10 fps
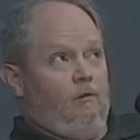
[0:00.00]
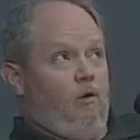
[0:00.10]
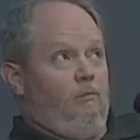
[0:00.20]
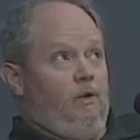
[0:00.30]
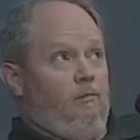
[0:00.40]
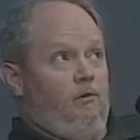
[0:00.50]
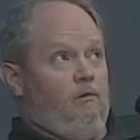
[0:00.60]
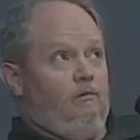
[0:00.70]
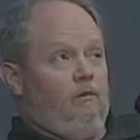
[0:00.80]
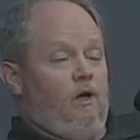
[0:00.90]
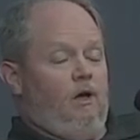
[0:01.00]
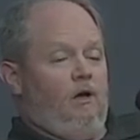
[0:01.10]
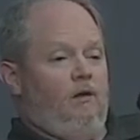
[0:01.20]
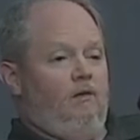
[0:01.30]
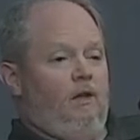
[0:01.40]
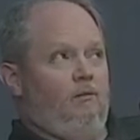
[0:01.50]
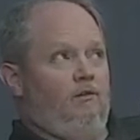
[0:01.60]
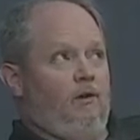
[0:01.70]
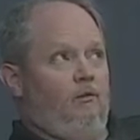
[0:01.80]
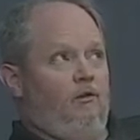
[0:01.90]
more people, uh, that I
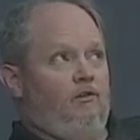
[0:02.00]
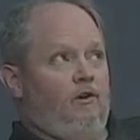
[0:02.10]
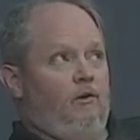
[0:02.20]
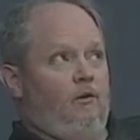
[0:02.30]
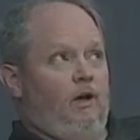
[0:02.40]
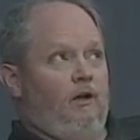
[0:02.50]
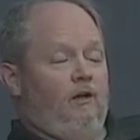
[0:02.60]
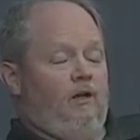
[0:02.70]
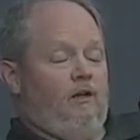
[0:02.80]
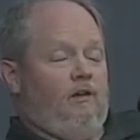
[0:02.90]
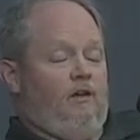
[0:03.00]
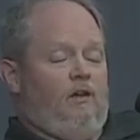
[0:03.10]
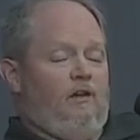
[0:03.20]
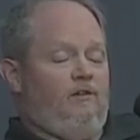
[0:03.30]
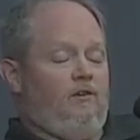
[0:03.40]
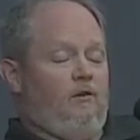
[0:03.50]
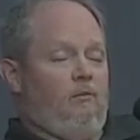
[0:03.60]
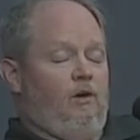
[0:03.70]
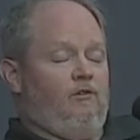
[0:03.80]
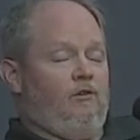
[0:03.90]
was able to start writing again. It's still
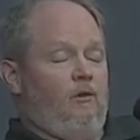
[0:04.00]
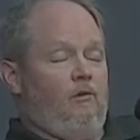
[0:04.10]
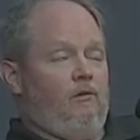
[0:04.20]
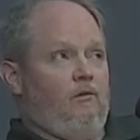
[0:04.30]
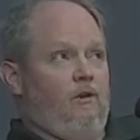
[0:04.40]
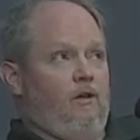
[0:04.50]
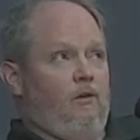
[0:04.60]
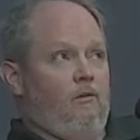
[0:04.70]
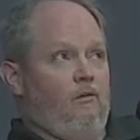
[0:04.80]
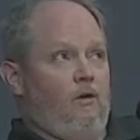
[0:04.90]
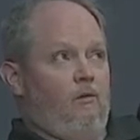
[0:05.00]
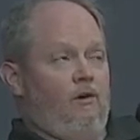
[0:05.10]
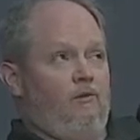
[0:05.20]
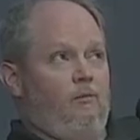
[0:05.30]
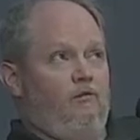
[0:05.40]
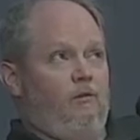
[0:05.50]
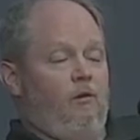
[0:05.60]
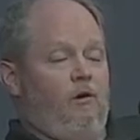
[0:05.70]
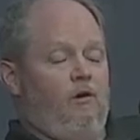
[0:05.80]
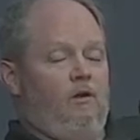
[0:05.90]
much slower than it, it was
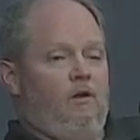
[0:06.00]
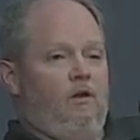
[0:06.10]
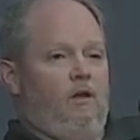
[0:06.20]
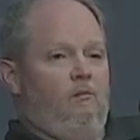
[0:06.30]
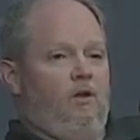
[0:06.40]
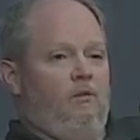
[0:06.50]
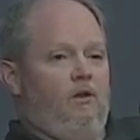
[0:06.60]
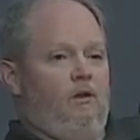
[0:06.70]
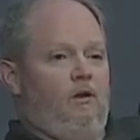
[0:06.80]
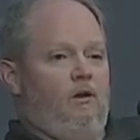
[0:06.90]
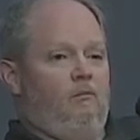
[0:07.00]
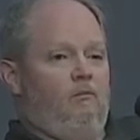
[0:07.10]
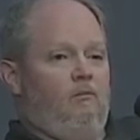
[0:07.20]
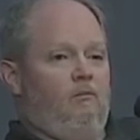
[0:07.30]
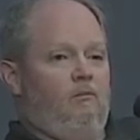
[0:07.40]
before, and maybe um,